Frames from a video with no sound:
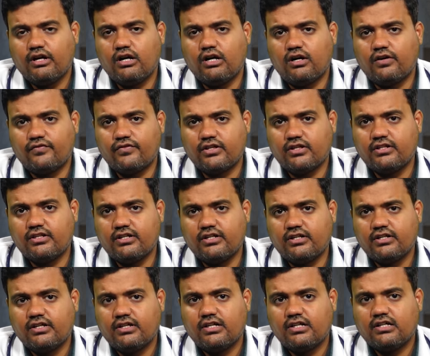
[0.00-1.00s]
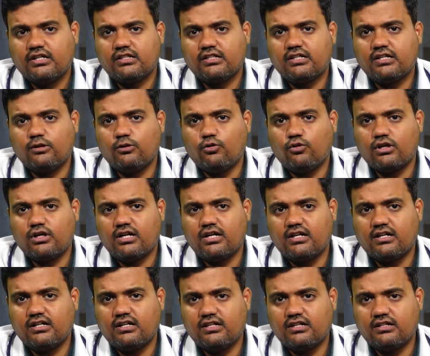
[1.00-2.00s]
After that the
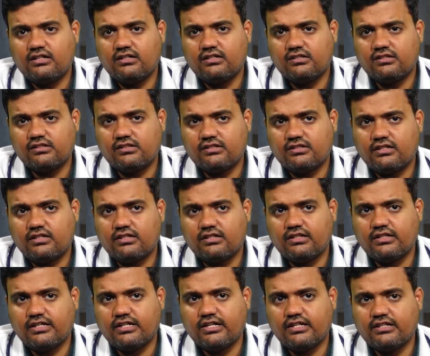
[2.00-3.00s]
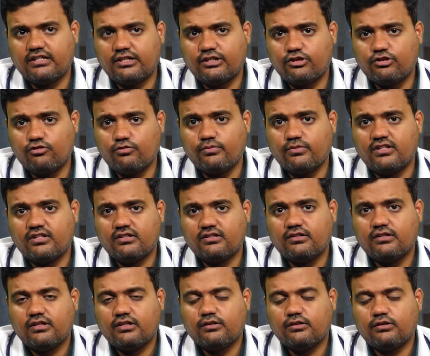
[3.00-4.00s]
local uh, uh regarding the tumor
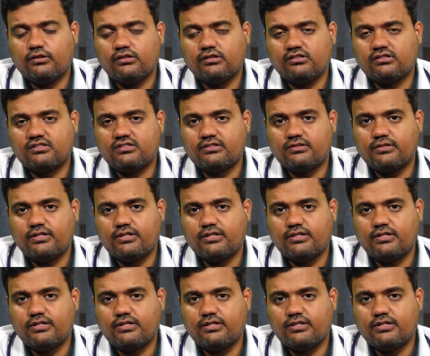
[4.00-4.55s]
uh,